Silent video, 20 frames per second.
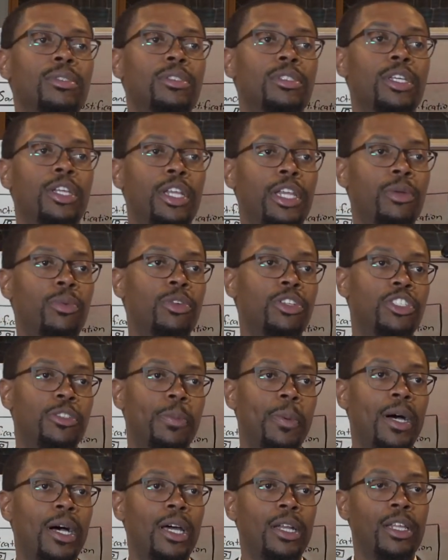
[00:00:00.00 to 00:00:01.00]
Did he
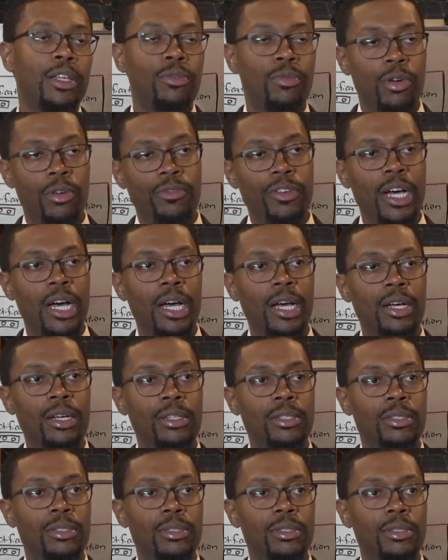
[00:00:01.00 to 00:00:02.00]
respond in
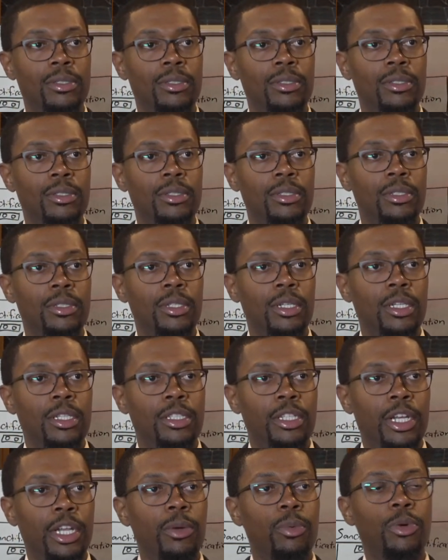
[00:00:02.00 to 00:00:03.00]
revile?
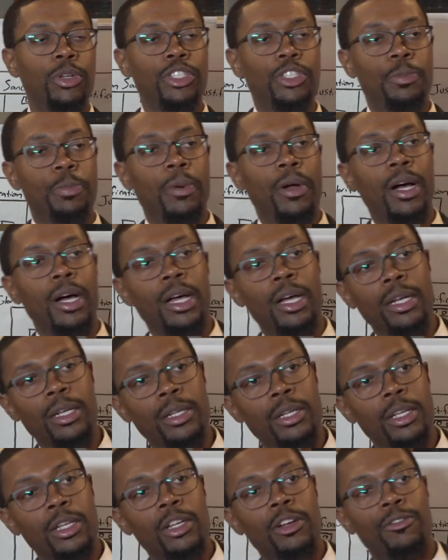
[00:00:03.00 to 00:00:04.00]
Did he
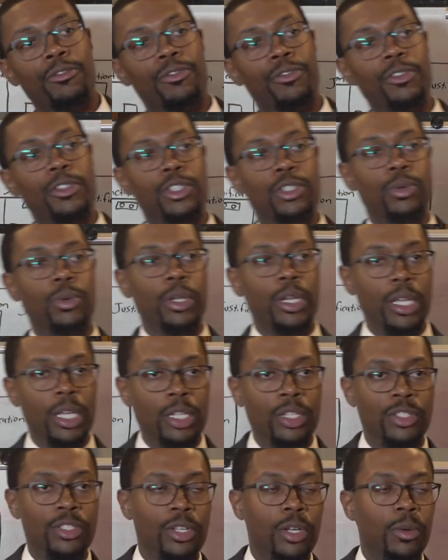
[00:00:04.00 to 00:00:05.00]
respond to an
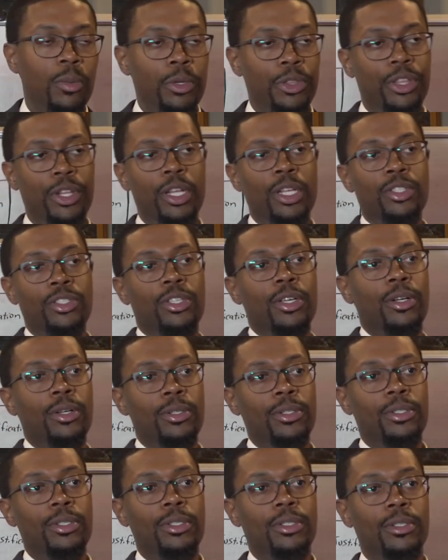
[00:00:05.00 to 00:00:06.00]
insult with an
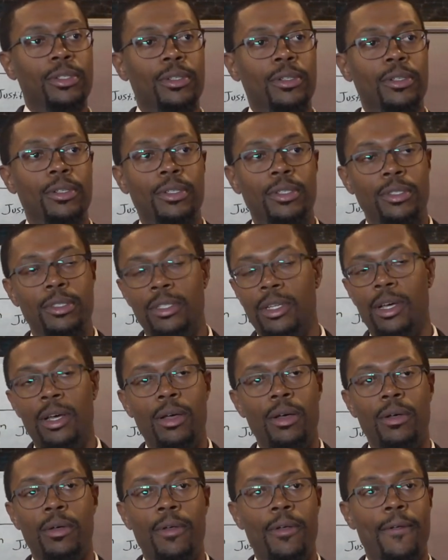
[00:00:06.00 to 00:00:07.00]
insult?
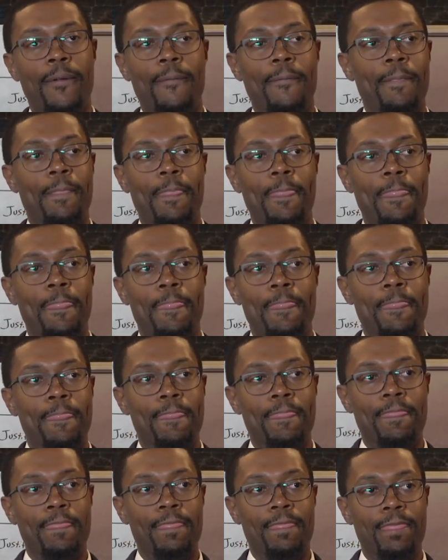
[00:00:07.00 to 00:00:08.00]
No.
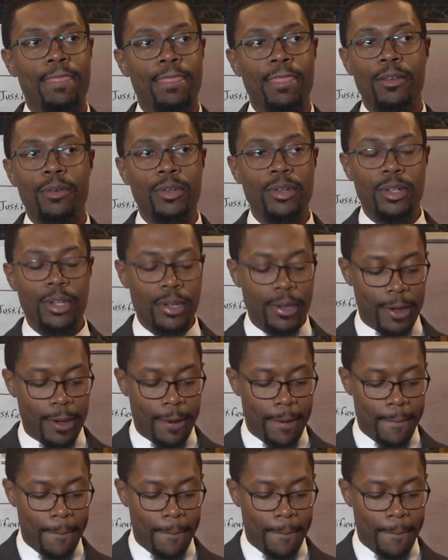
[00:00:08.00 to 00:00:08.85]
No, he didn't.